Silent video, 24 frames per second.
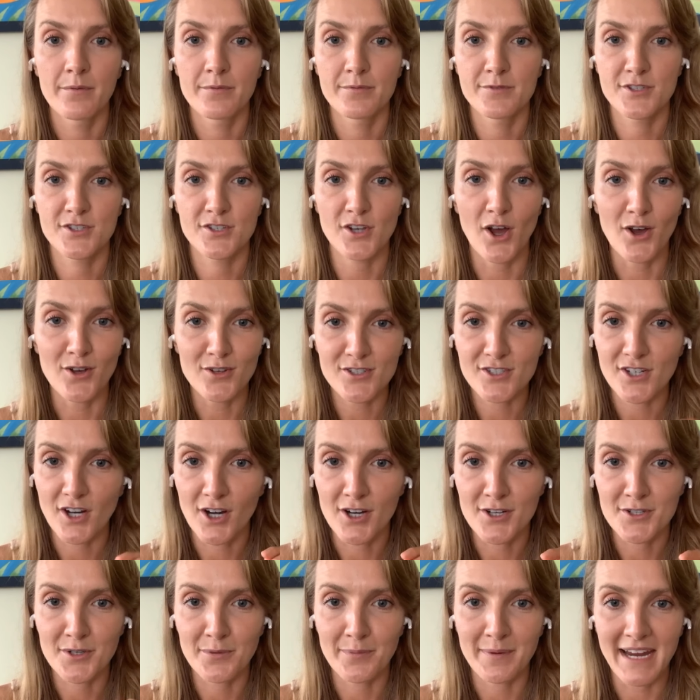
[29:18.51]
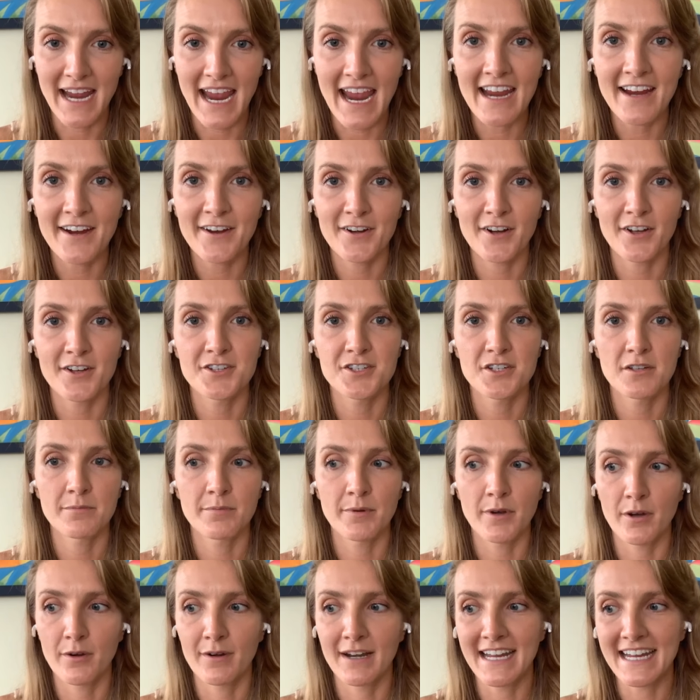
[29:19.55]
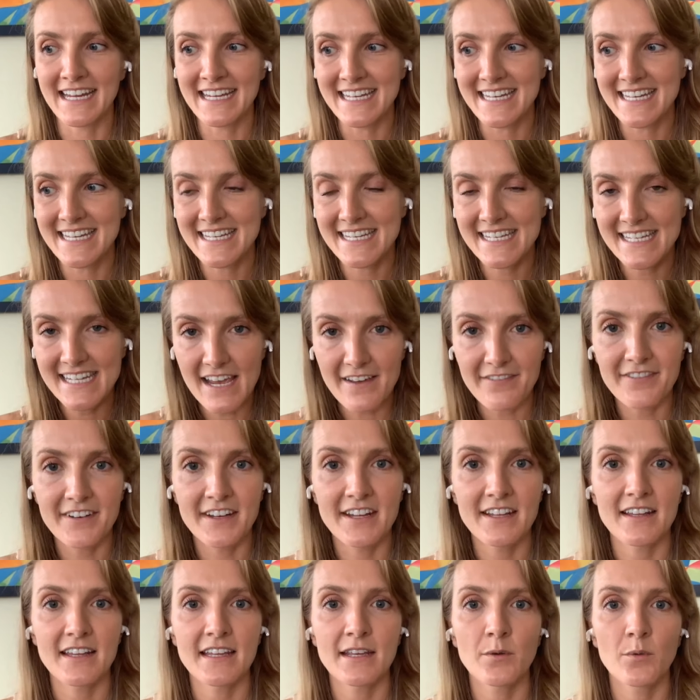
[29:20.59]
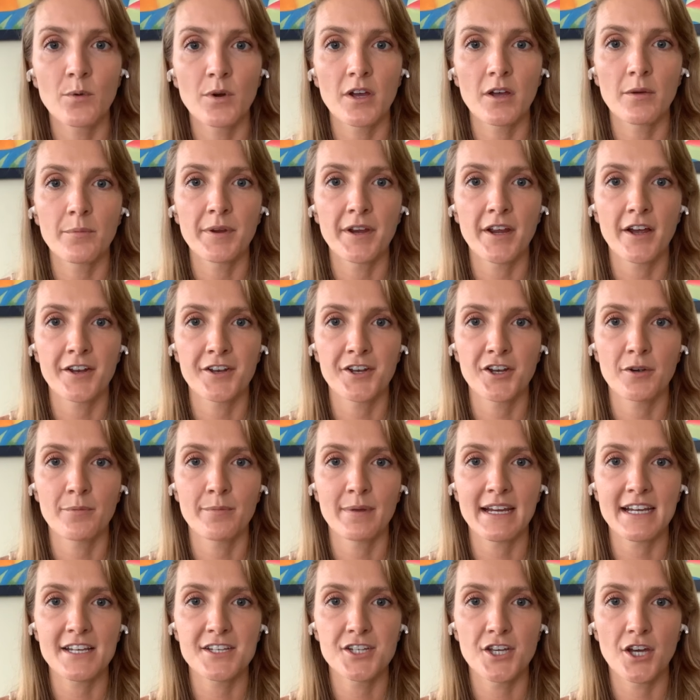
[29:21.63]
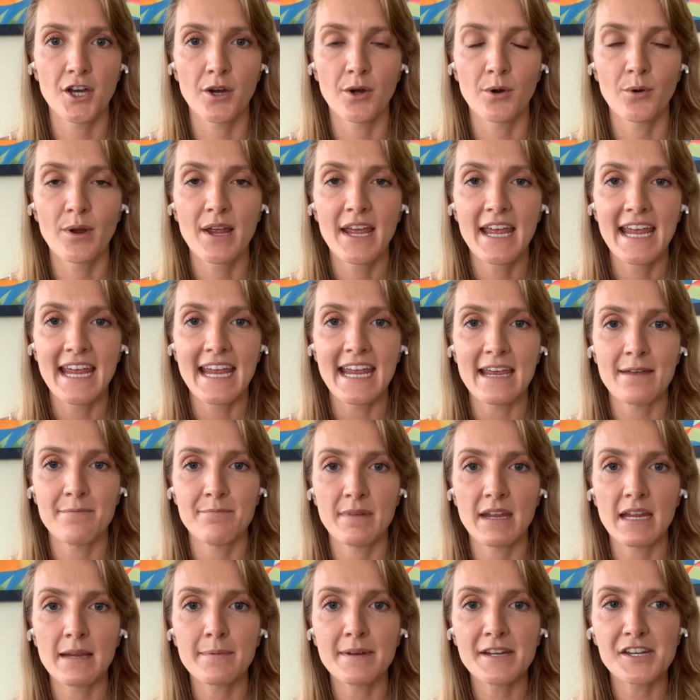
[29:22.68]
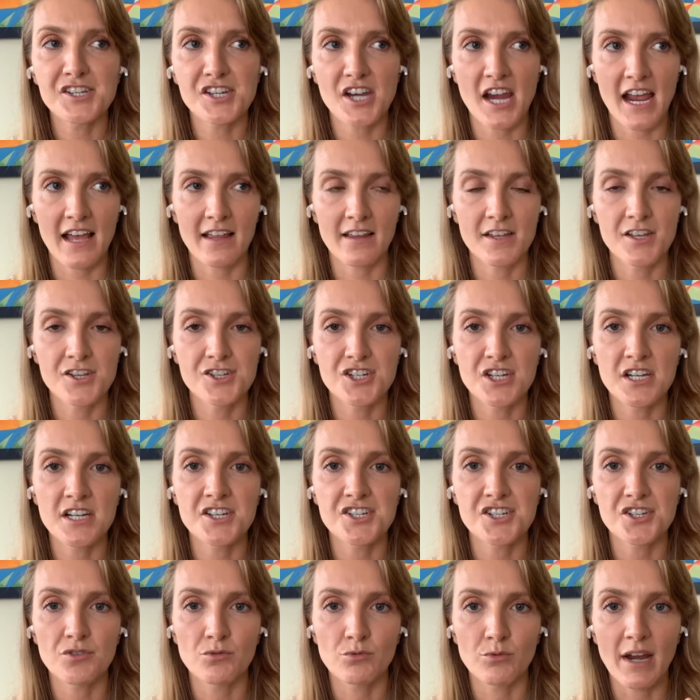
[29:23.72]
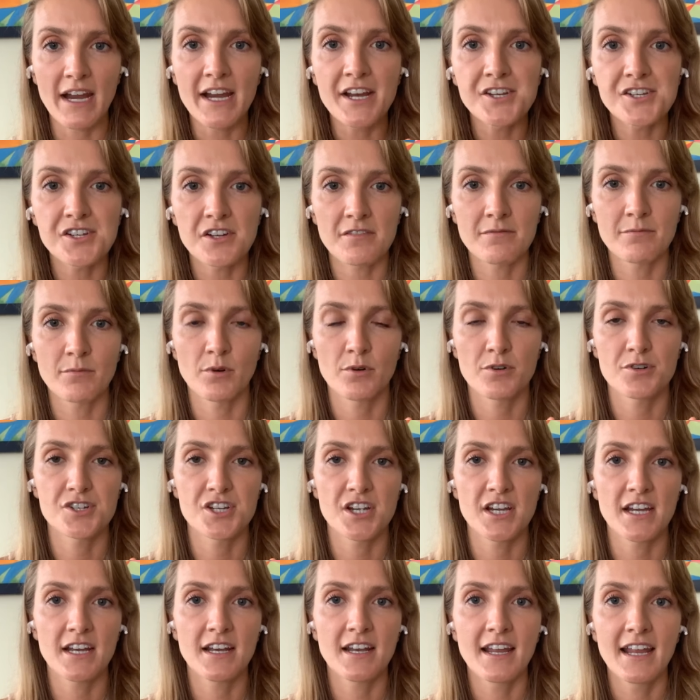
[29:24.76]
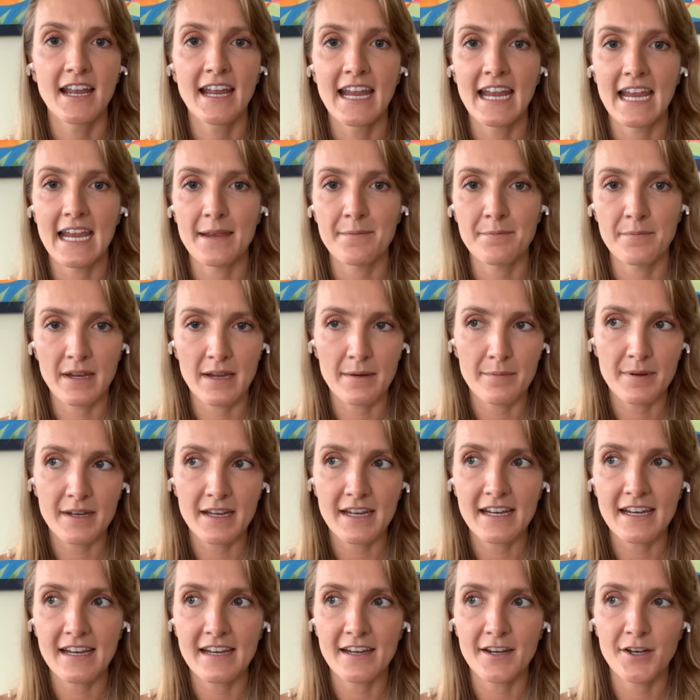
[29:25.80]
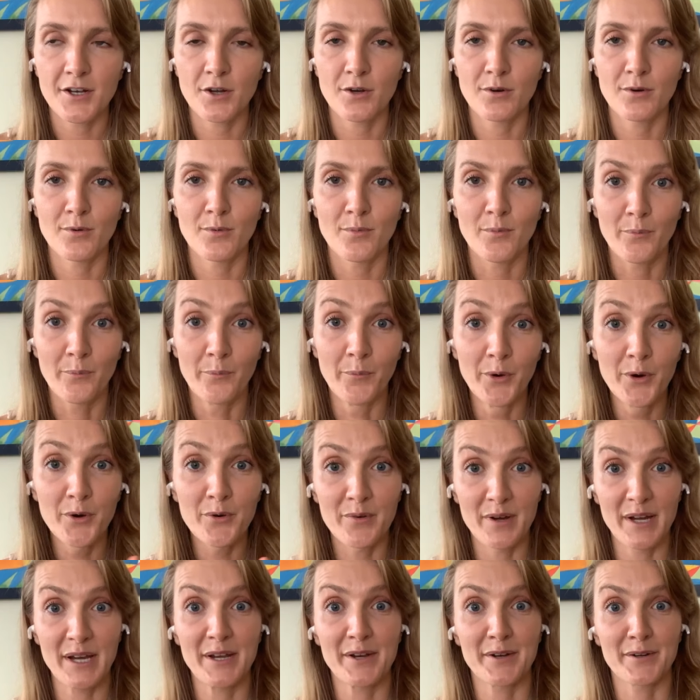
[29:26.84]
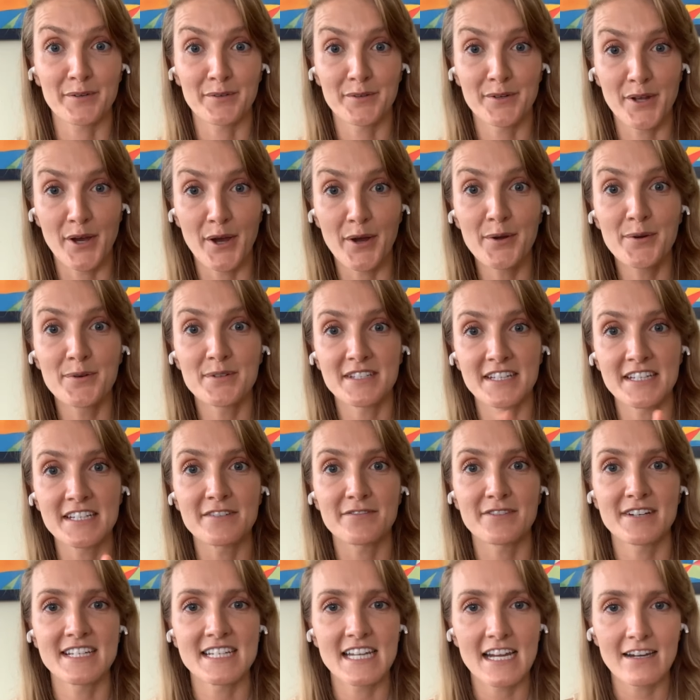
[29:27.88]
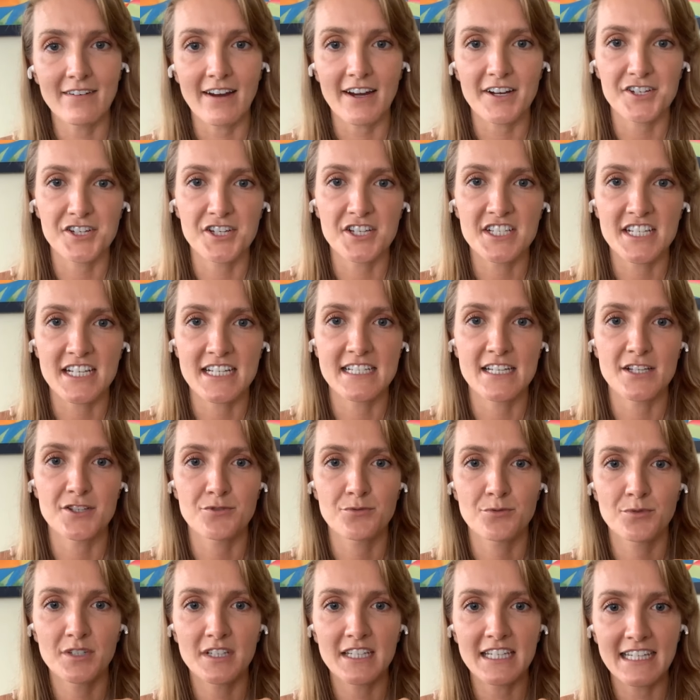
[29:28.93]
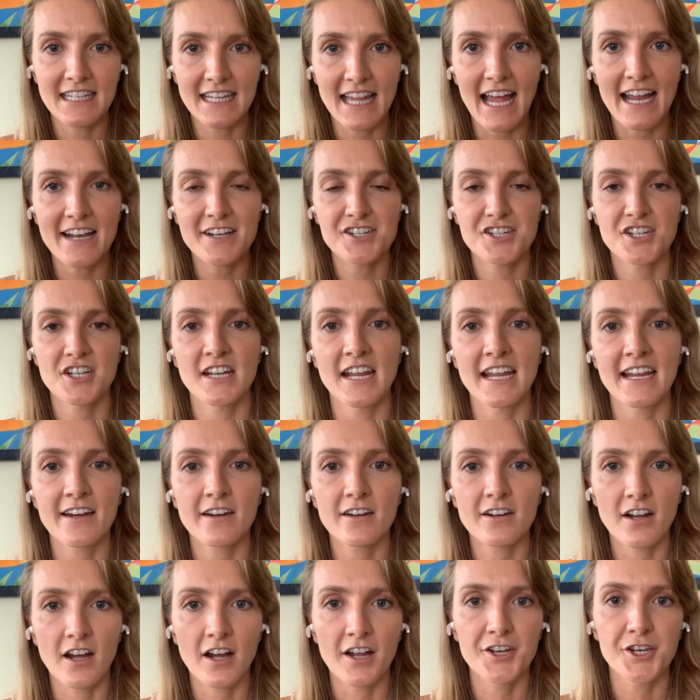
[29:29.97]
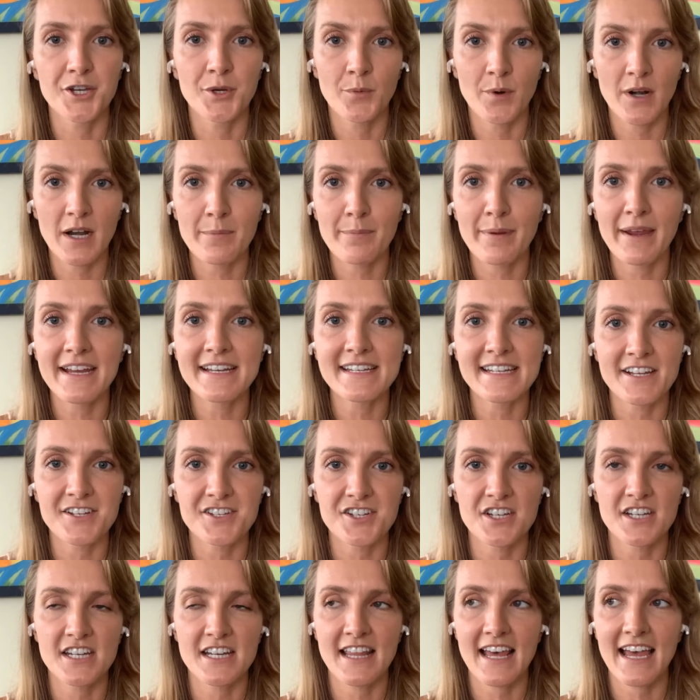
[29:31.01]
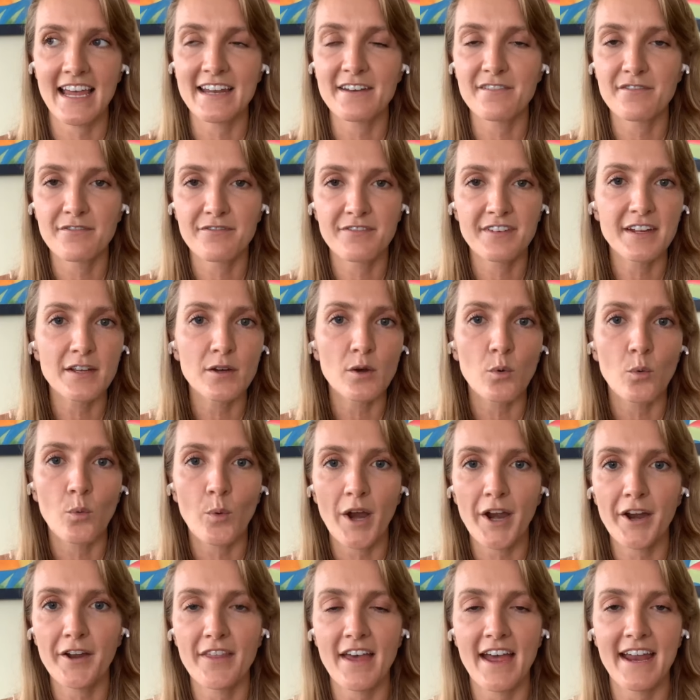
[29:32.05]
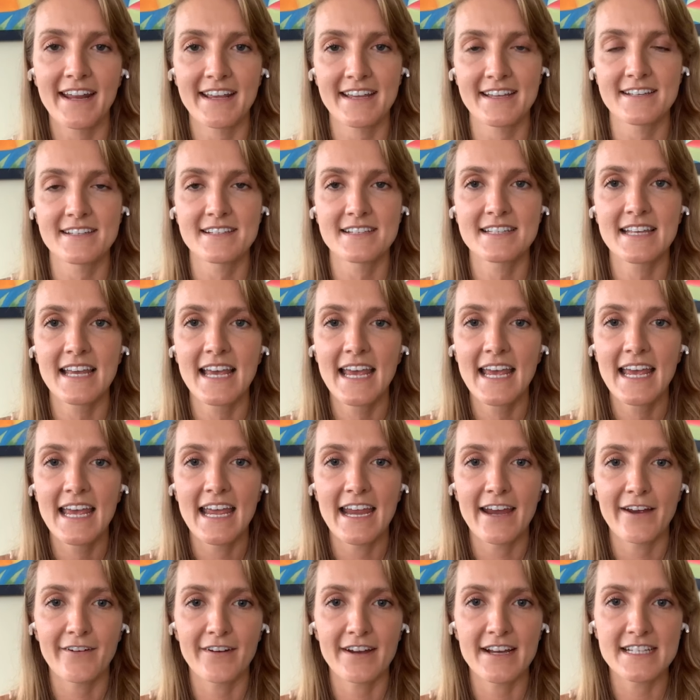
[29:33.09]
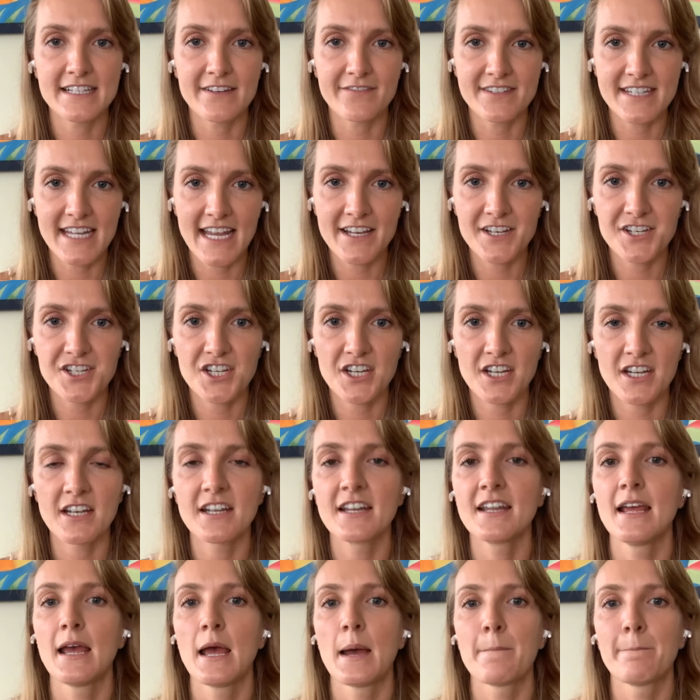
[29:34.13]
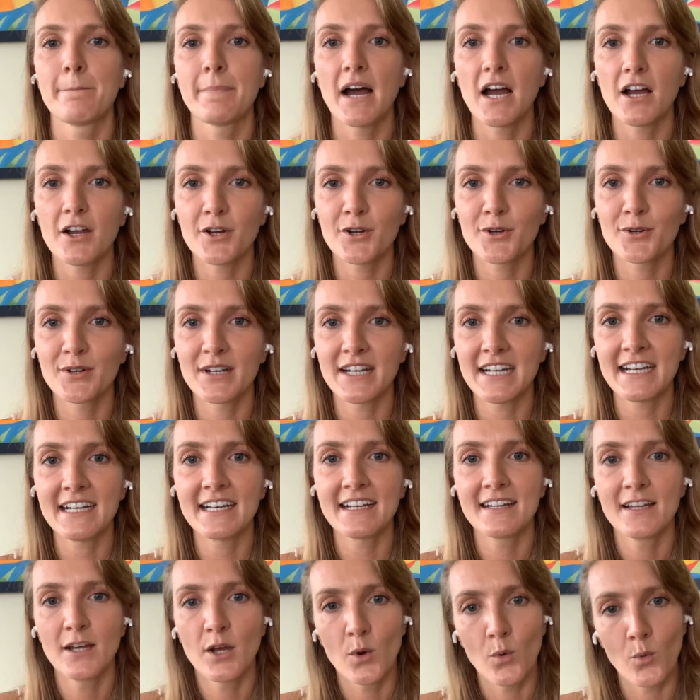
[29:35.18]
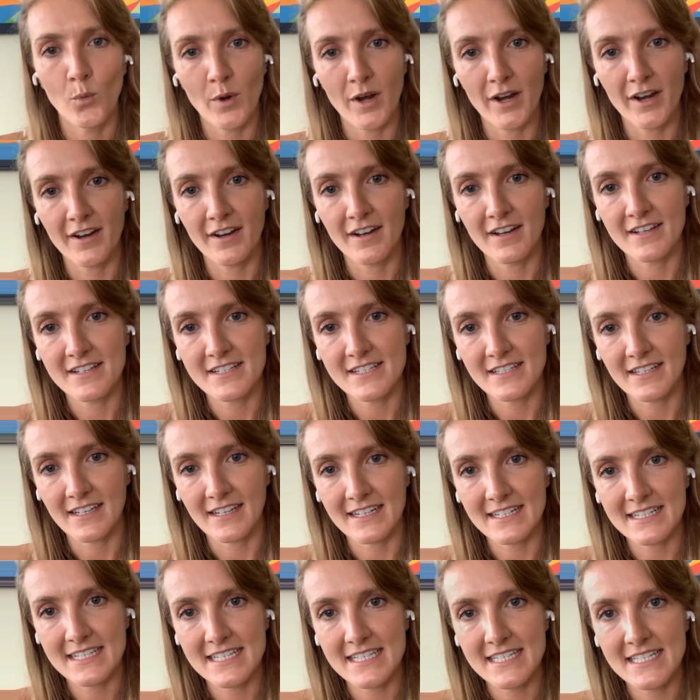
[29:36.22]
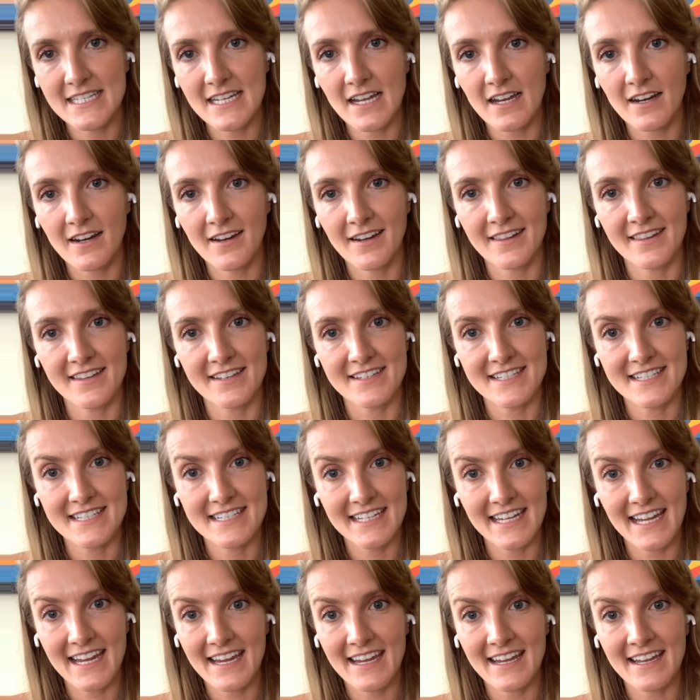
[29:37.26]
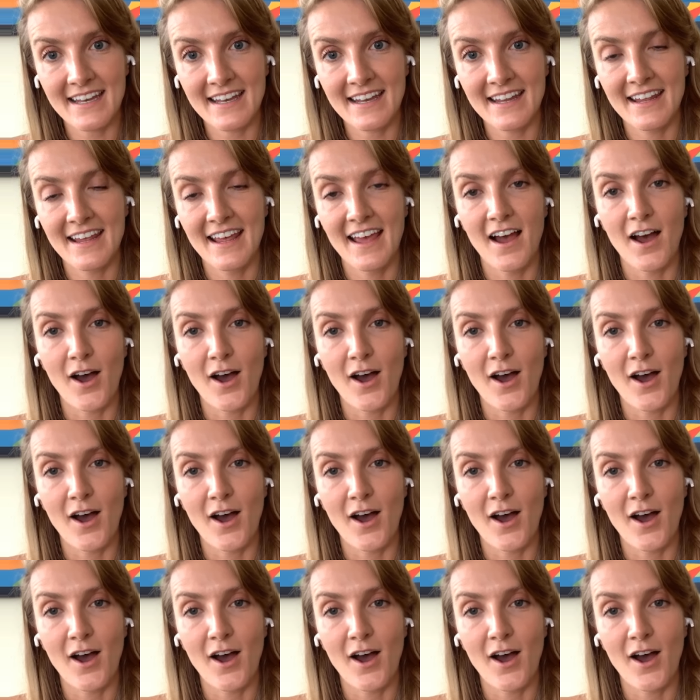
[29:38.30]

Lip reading: So all scars will be anchored onto bone. It definitely will be on your big toe. It may be challenging range of motion. It may be, moving your toes in different directions because it's really latched and anchored on. You want to pay attention to that and feel where that is. Areas of tension, puckering, where it's like stuck in the skin.